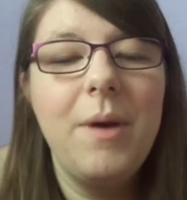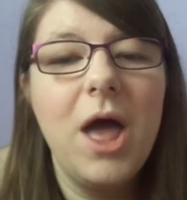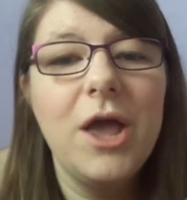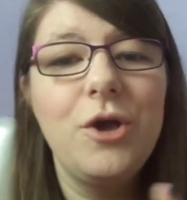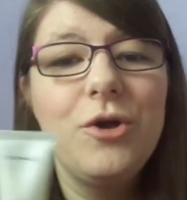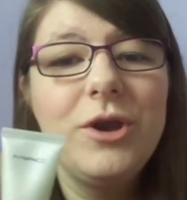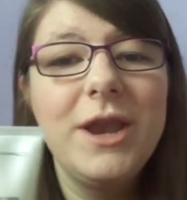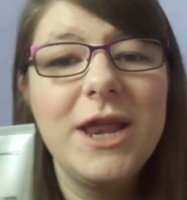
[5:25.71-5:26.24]
but I
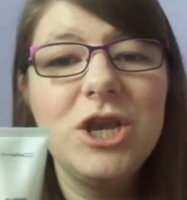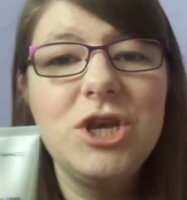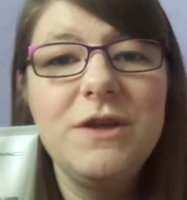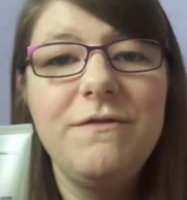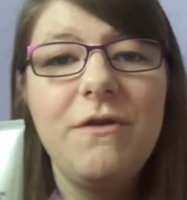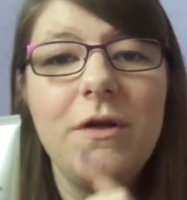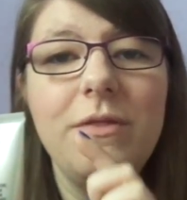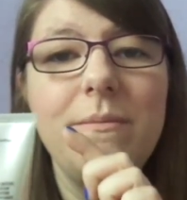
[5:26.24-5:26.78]
couldn't actually
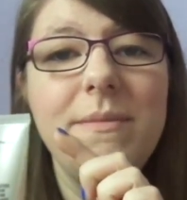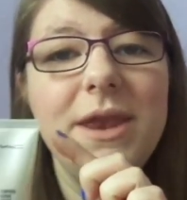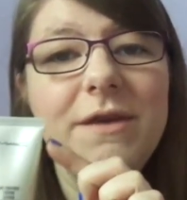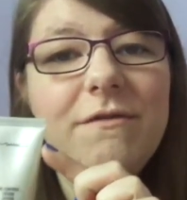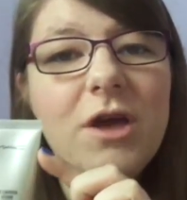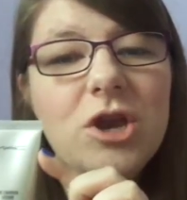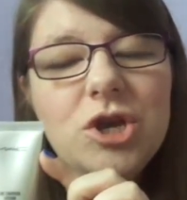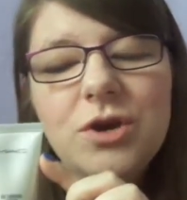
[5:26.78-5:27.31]
find the mini
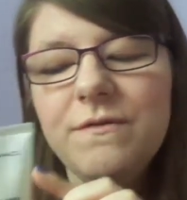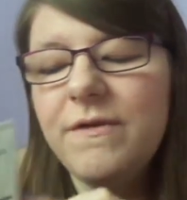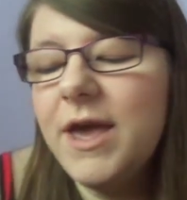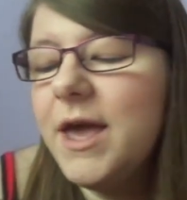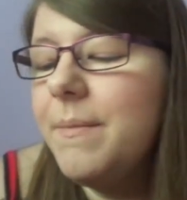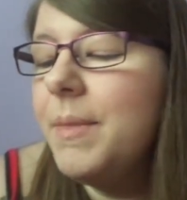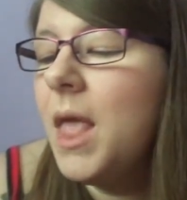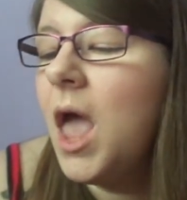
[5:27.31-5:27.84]
version of
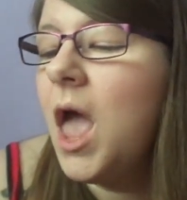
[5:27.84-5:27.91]
it.